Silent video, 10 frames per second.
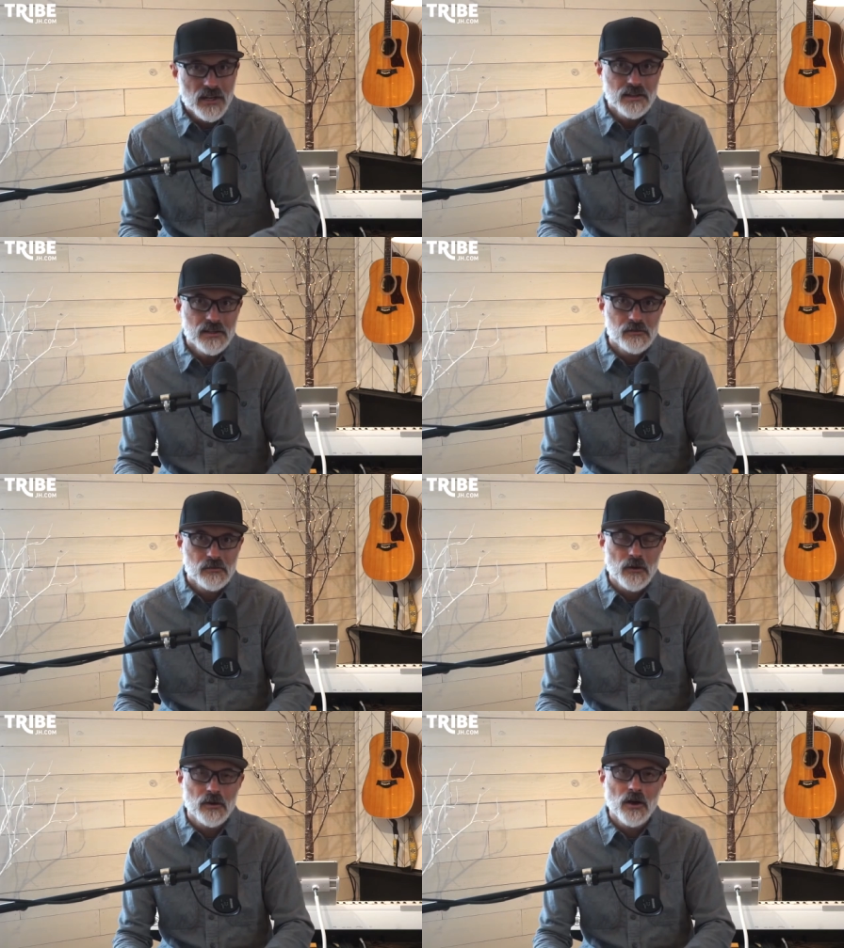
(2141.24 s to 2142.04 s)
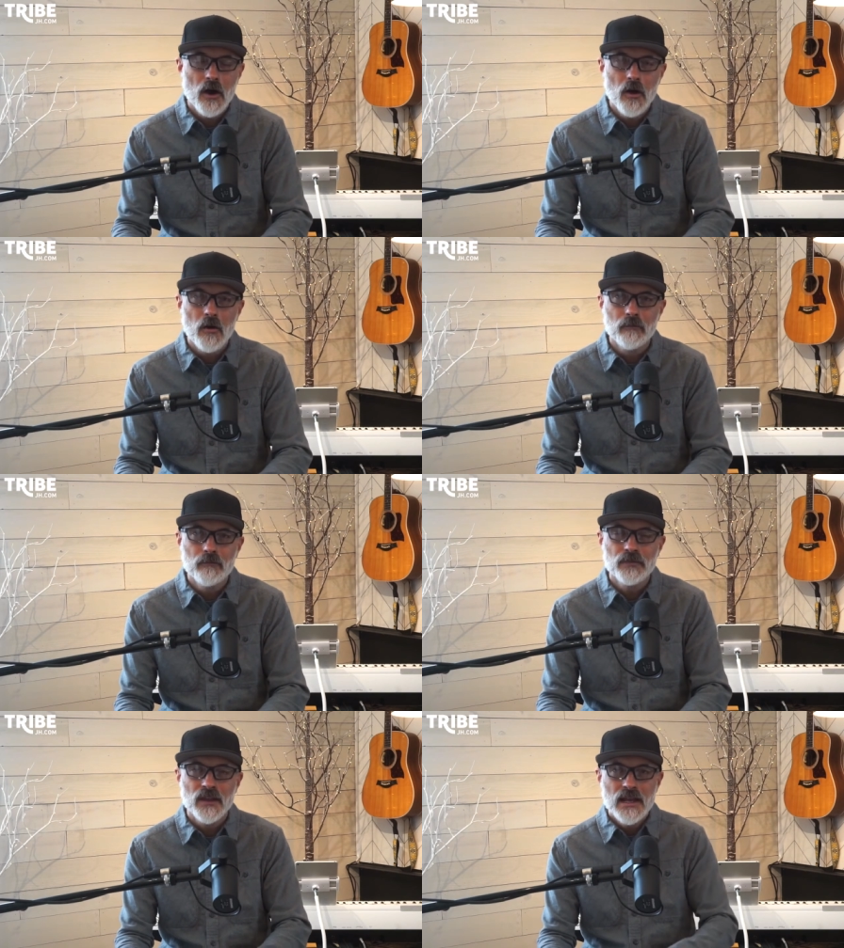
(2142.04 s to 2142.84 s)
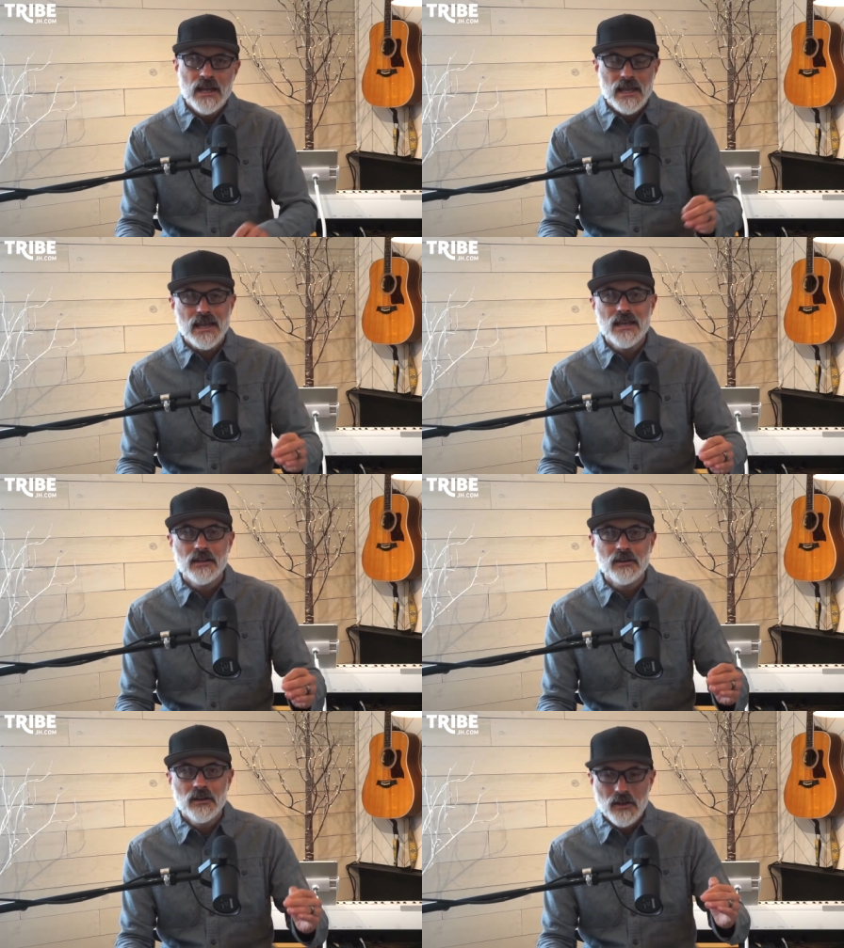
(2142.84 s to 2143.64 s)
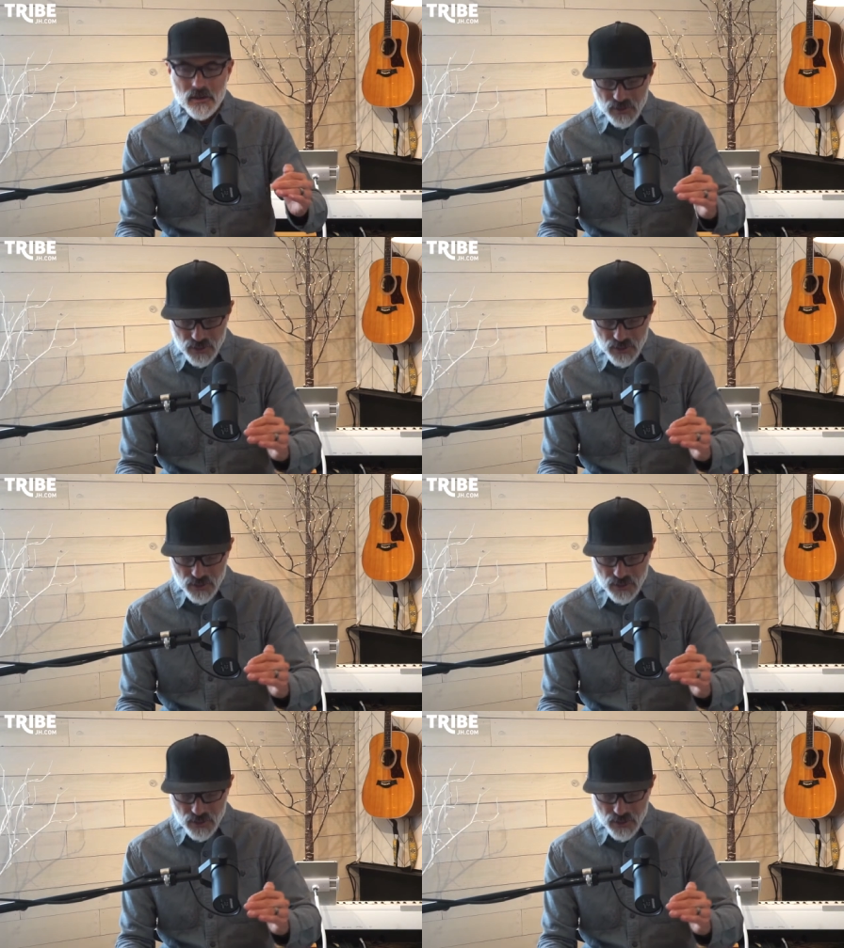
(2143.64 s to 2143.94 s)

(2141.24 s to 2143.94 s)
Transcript: at this word home in the